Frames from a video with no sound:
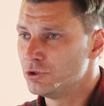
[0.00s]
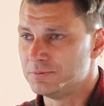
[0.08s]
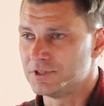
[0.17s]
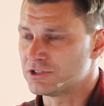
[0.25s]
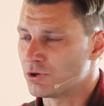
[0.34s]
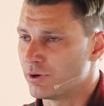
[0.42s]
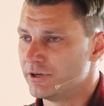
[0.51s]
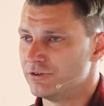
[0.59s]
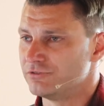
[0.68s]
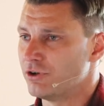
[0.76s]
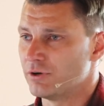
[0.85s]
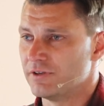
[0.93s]
tutorials
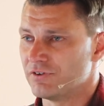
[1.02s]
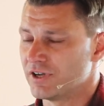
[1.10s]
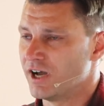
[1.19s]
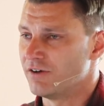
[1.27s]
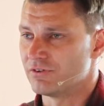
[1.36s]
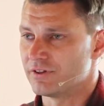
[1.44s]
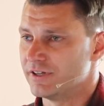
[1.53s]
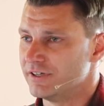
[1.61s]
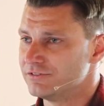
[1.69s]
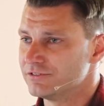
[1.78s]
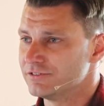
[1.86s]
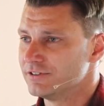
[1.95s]
don't even cover
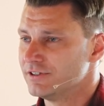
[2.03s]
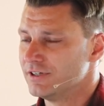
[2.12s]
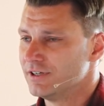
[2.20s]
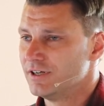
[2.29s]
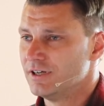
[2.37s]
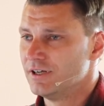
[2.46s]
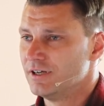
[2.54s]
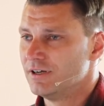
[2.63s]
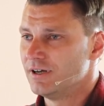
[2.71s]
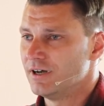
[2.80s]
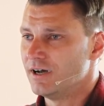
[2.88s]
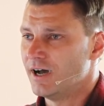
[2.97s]
this.
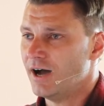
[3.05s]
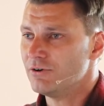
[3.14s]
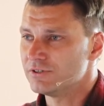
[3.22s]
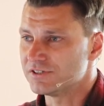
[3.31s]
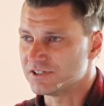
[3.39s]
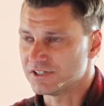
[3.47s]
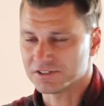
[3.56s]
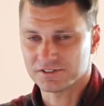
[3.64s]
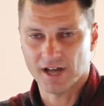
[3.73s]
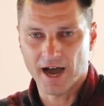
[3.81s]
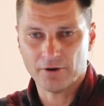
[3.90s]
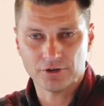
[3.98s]
How does this,
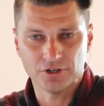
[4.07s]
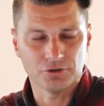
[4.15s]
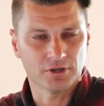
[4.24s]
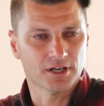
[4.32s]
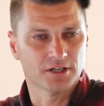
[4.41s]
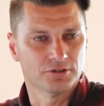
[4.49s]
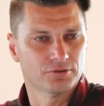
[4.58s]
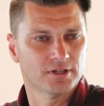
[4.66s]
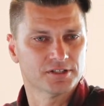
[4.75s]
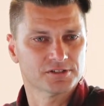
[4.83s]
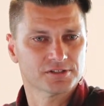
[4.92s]
how are you going to do this?